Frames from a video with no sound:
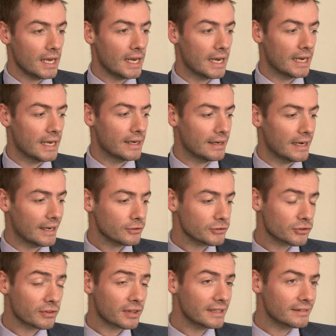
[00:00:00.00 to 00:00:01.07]
I
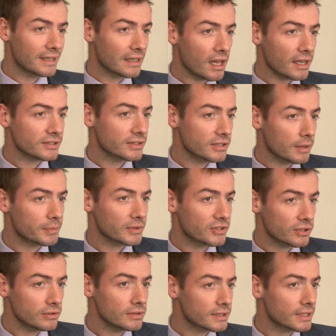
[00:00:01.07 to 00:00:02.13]
also think they lost the
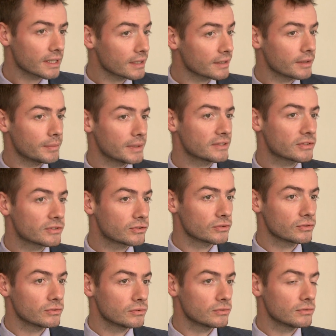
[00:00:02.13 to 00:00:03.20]
opportunity a little bit to
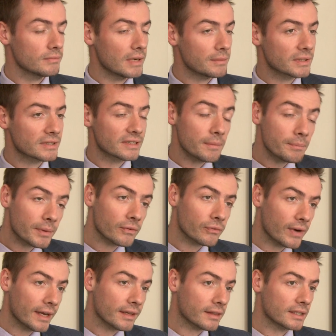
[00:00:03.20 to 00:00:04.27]
maybe
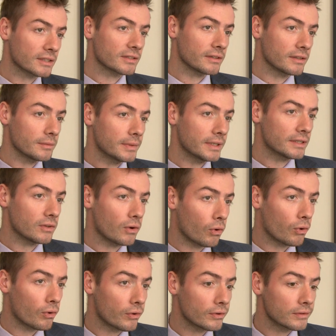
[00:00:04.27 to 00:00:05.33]
simplify things a little bit,
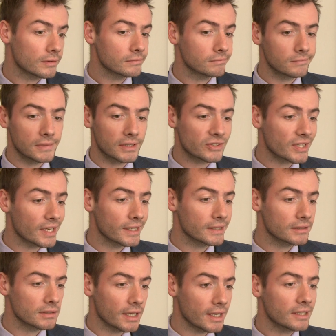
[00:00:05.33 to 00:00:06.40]
or let's
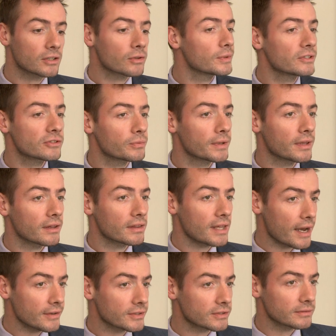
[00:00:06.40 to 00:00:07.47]
say increase with
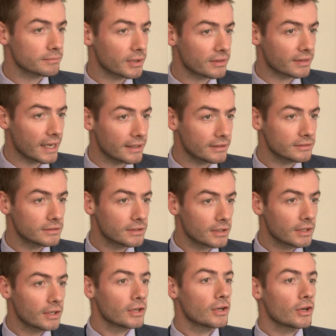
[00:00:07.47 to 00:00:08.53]
1,000, but then
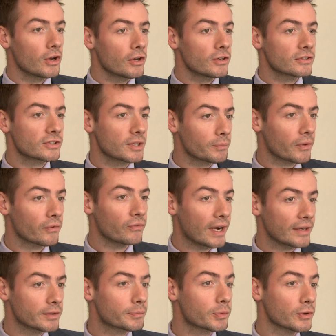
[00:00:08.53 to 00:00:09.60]

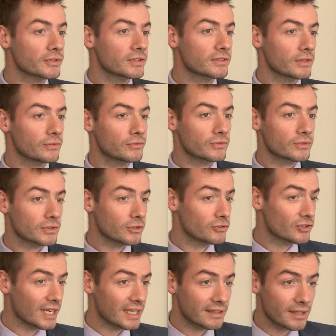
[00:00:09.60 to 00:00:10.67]
simplify the process of
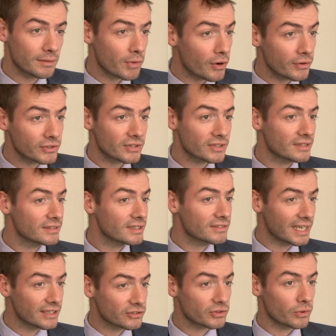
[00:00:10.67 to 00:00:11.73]
container demurrages and
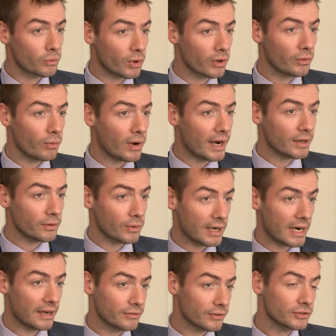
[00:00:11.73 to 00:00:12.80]
detention worldwide,
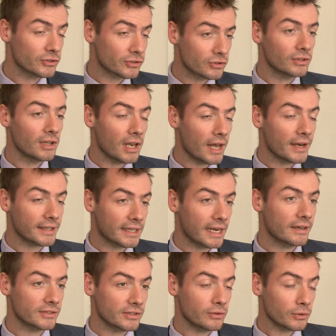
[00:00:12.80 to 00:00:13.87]
where I've understood a lot of
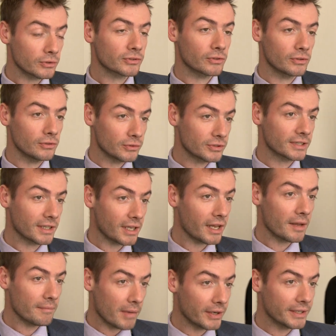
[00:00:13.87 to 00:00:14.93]
carriers are also losing a
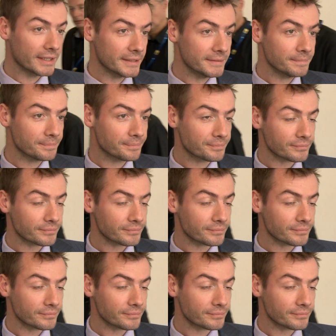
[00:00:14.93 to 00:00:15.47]
lot of money in.